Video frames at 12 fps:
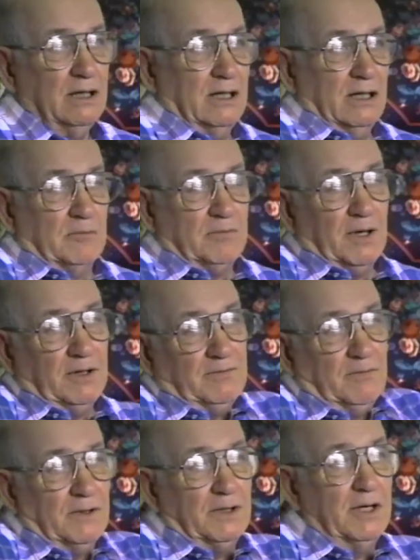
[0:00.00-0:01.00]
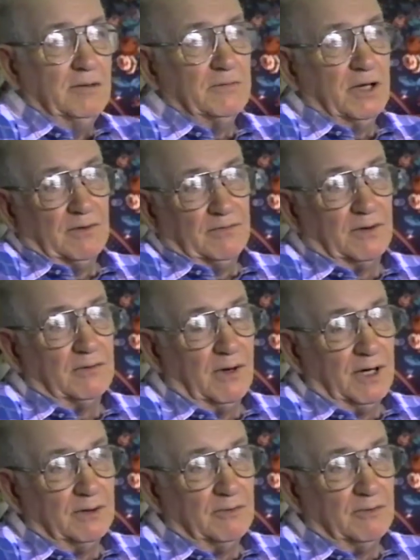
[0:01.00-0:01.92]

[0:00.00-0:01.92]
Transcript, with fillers: and I played with him there for quite a